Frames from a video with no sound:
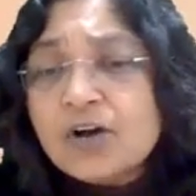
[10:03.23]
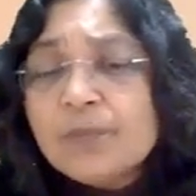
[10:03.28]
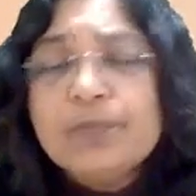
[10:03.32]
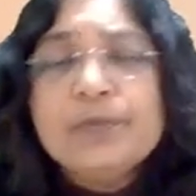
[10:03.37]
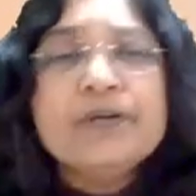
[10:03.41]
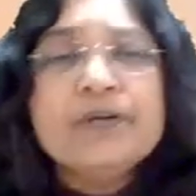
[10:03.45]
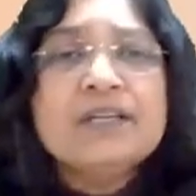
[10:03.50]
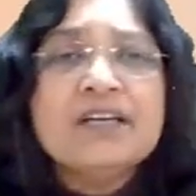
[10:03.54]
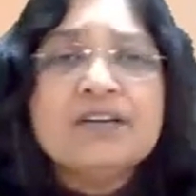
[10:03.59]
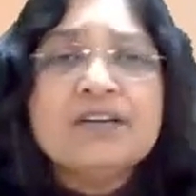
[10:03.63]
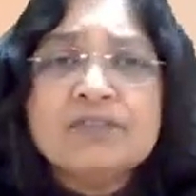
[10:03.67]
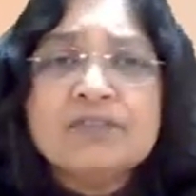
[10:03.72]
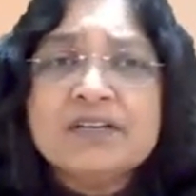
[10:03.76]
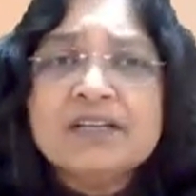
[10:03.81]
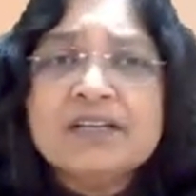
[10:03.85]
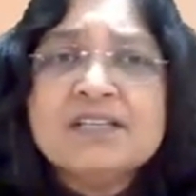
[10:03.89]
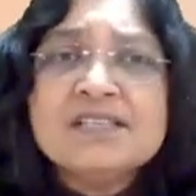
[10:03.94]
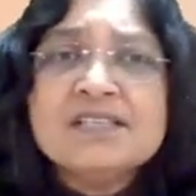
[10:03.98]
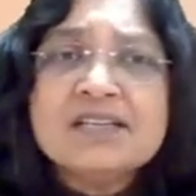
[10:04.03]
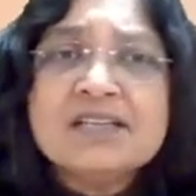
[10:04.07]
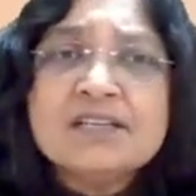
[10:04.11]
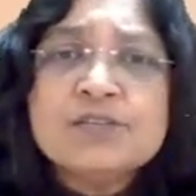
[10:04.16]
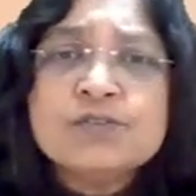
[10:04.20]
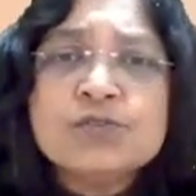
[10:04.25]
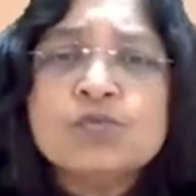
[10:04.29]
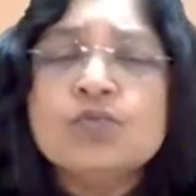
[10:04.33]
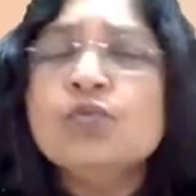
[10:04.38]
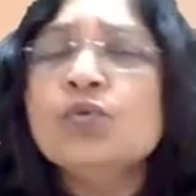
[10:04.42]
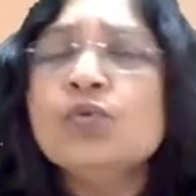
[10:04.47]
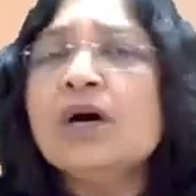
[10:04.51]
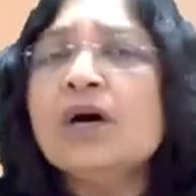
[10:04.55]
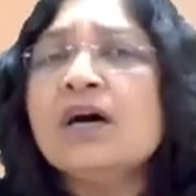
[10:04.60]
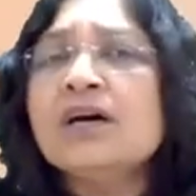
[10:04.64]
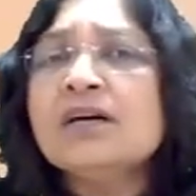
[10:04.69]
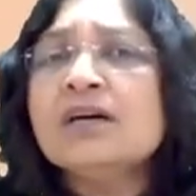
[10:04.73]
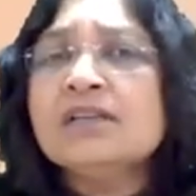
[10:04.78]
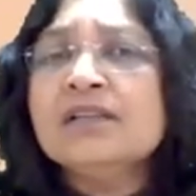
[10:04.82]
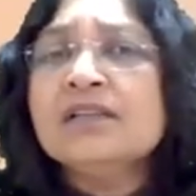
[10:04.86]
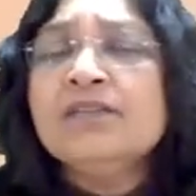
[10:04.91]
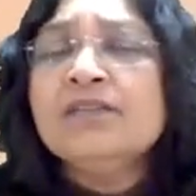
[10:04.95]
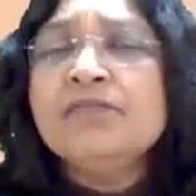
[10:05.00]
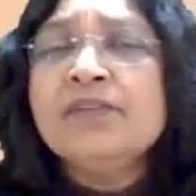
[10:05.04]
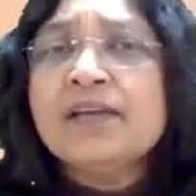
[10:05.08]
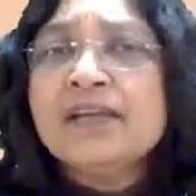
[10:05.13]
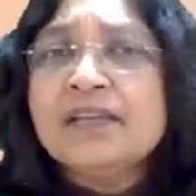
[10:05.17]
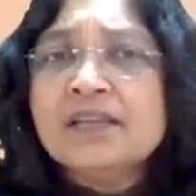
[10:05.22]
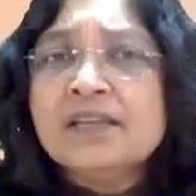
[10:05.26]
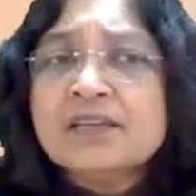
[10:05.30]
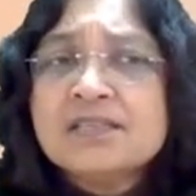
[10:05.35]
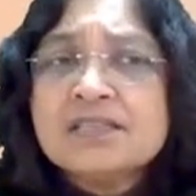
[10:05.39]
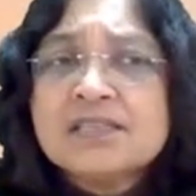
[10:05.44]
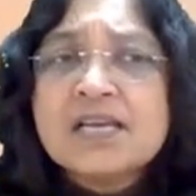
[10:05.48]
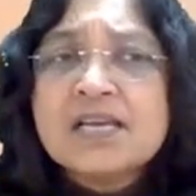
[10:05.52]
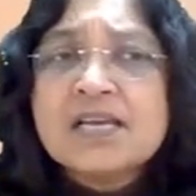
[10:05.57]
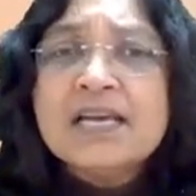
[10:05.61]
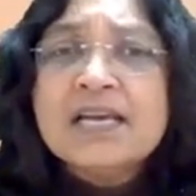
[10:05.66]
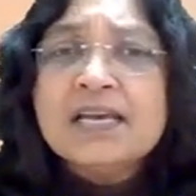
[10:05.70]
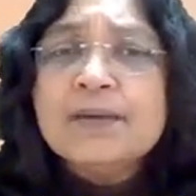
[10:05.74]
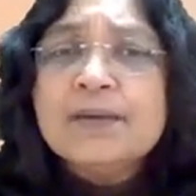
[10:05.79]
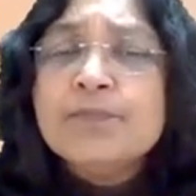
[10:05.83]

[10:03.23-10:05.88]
Corporate governance, that is, who are the various